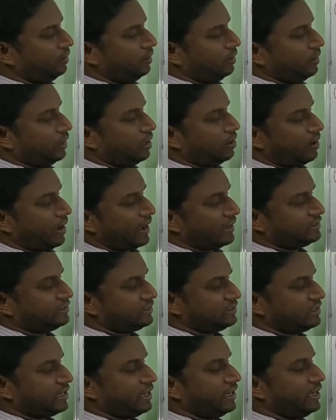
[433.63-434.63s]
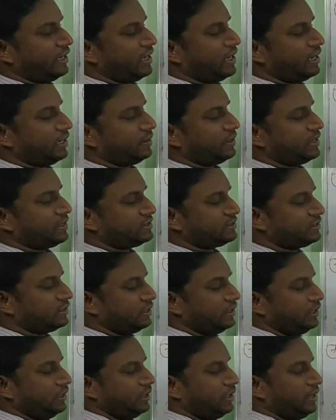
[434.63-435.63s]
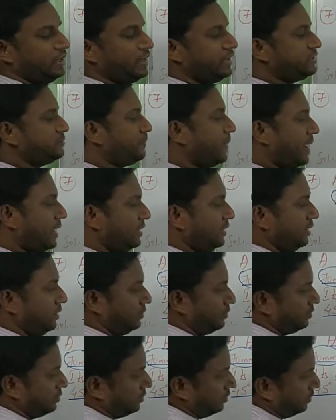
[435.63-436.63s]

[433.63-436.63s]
Now axis line here it is parallel.